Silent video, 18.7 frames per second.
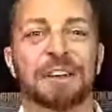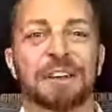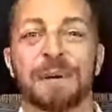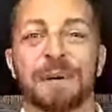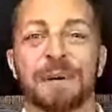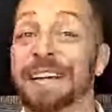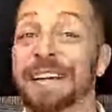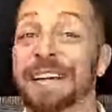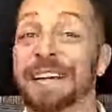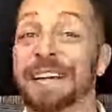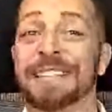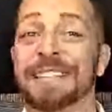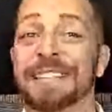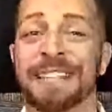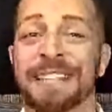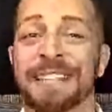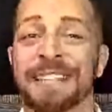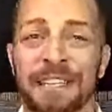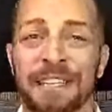occupying
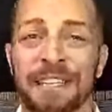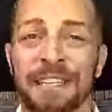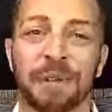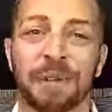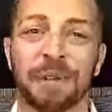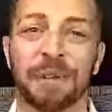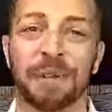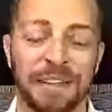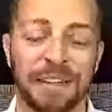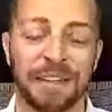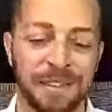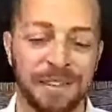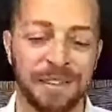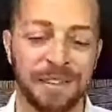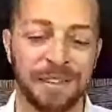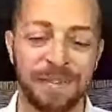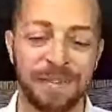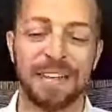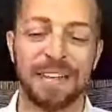six city
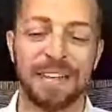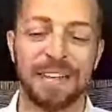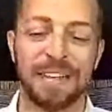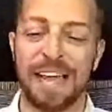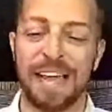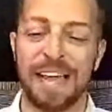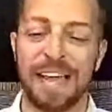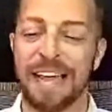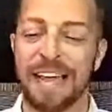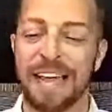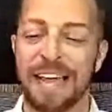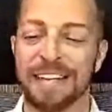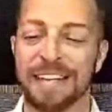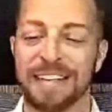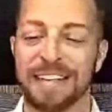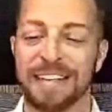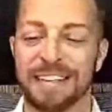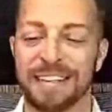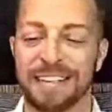blocks,
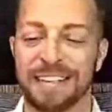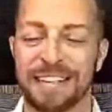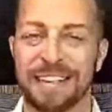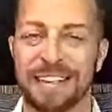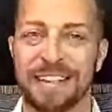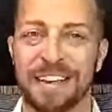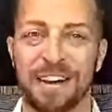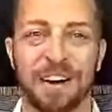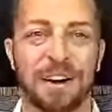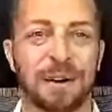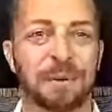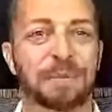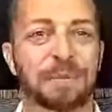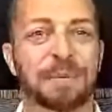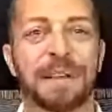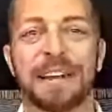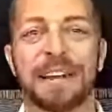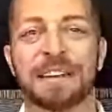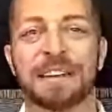and
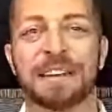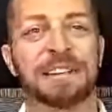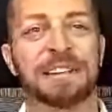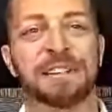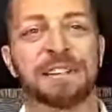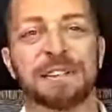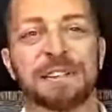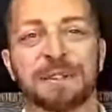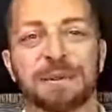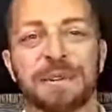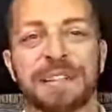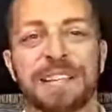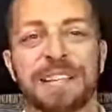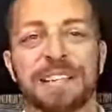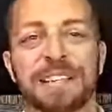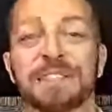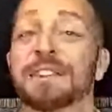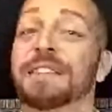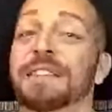there are plenty of issues
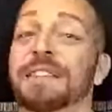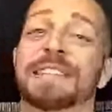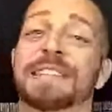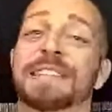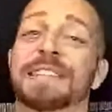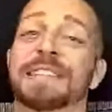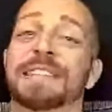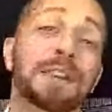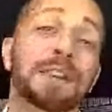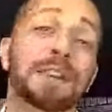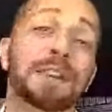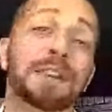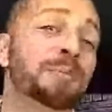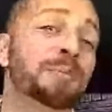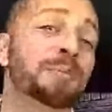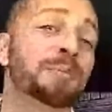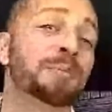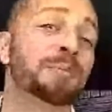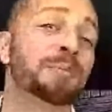with this. Are they taking
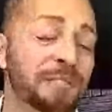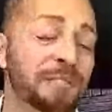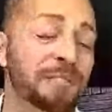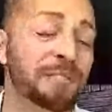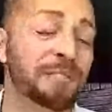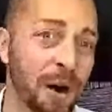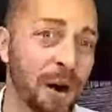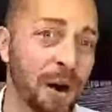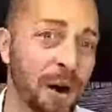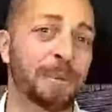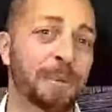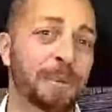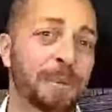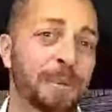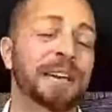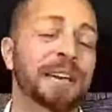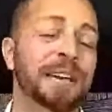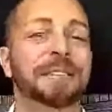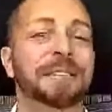over private
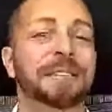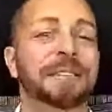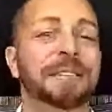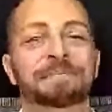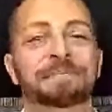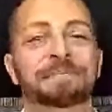property?